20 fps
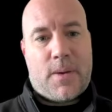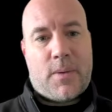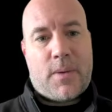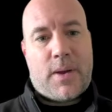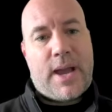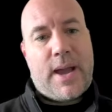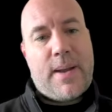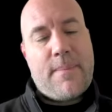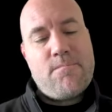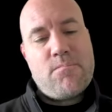
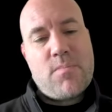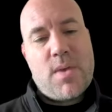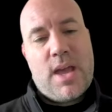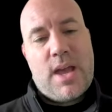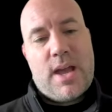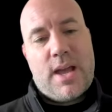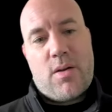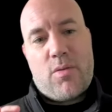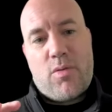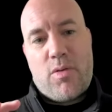Okay.
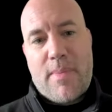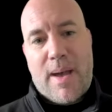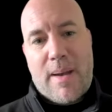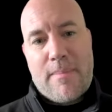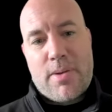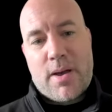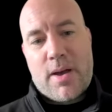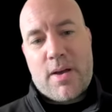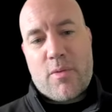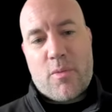Now
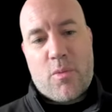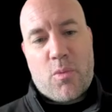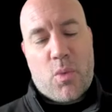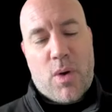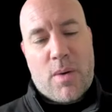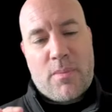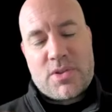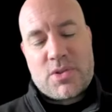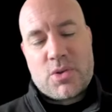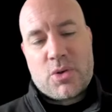remember,
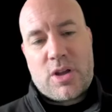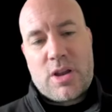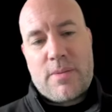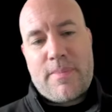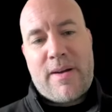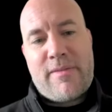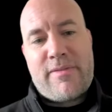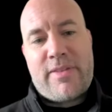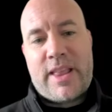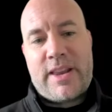when we're talking
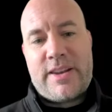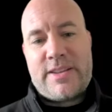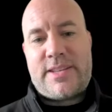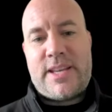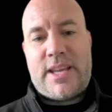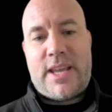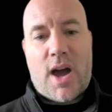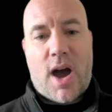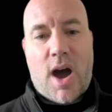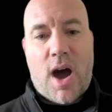about
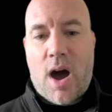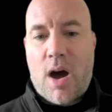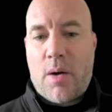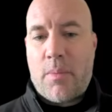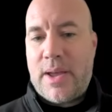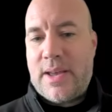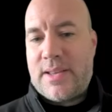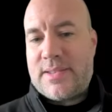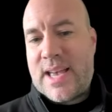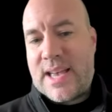validity, are
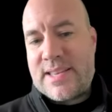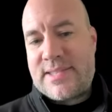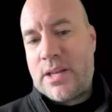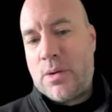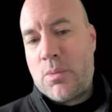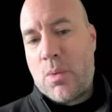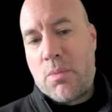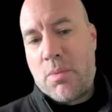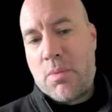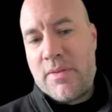we
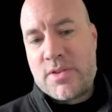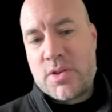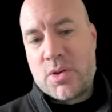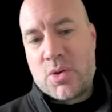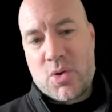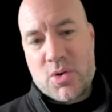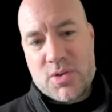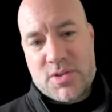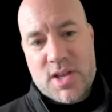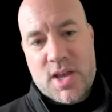assessing what we've
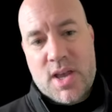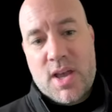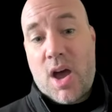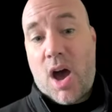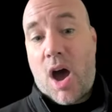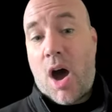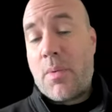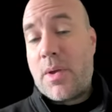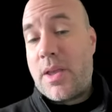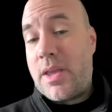taught?
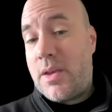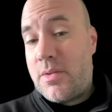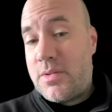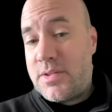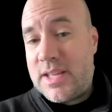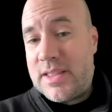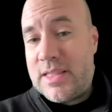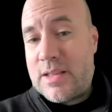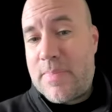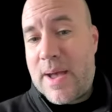Are we
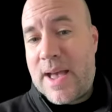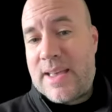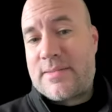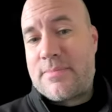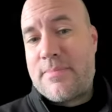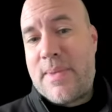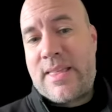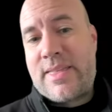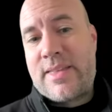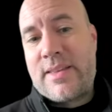using the
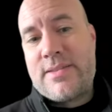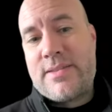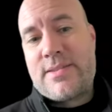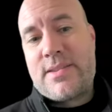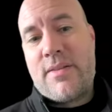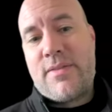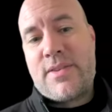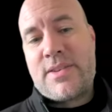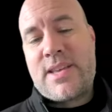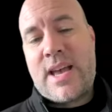best
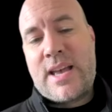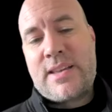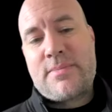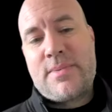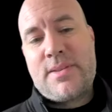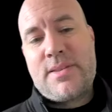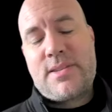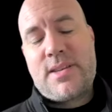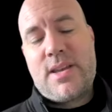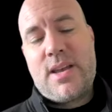methods of
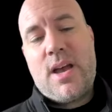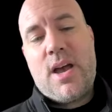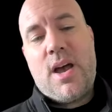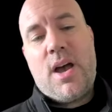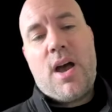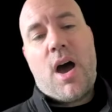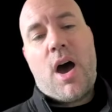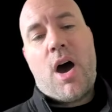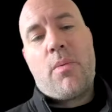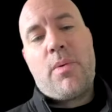assessment?
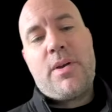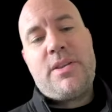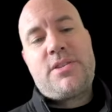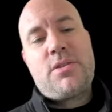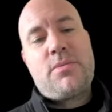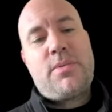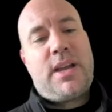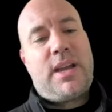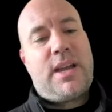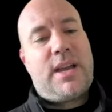Are we
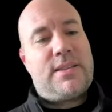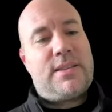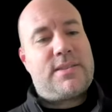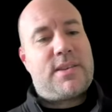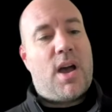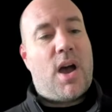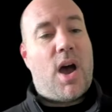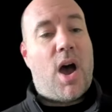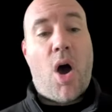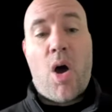doing
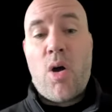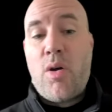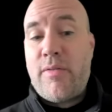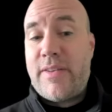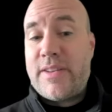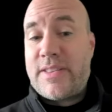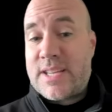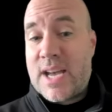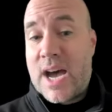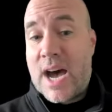it
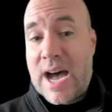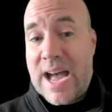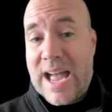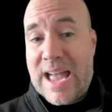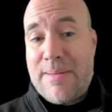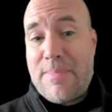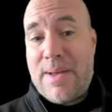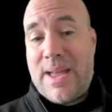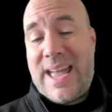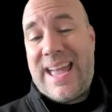over
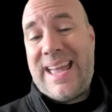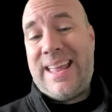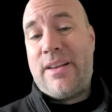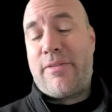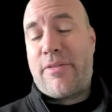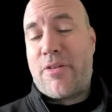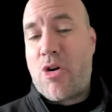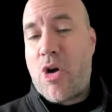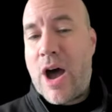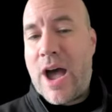time in a
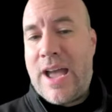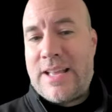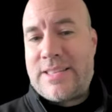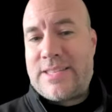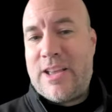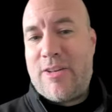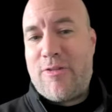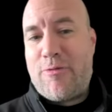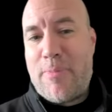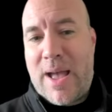
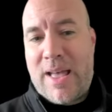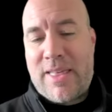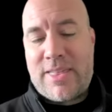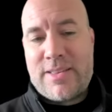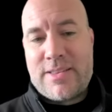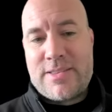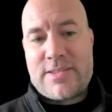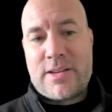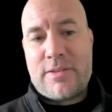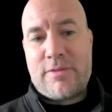variety of
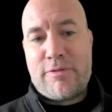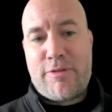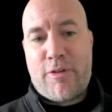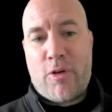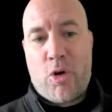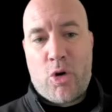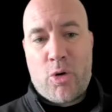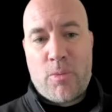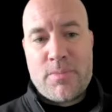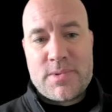methods and
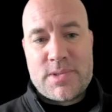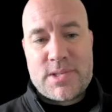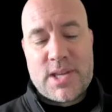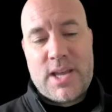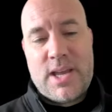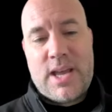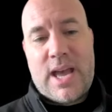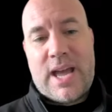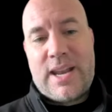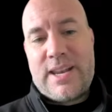forms
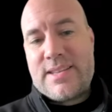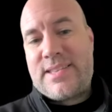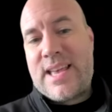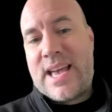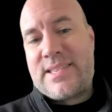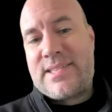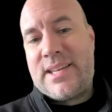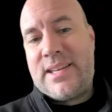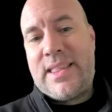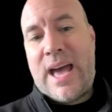and
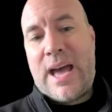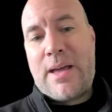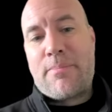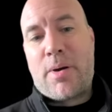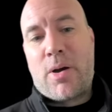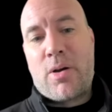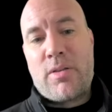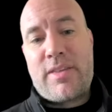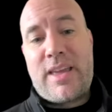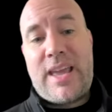assessing that
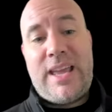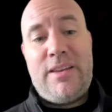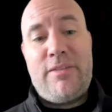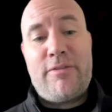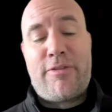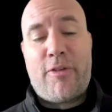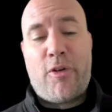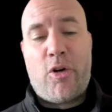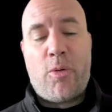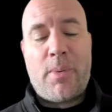both
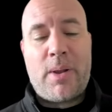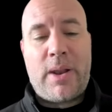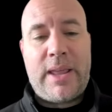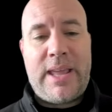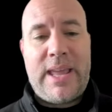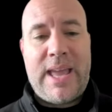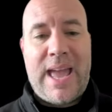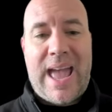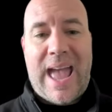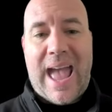
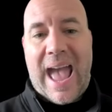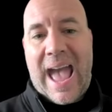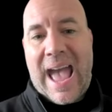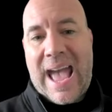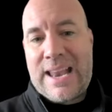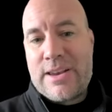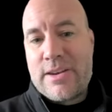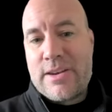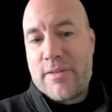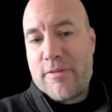informally
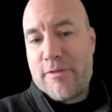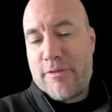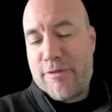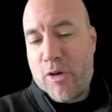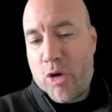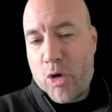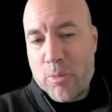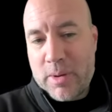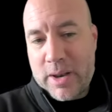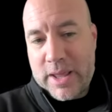and
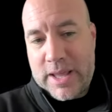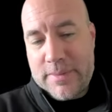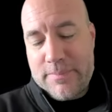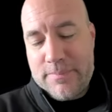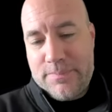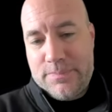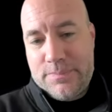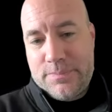formally?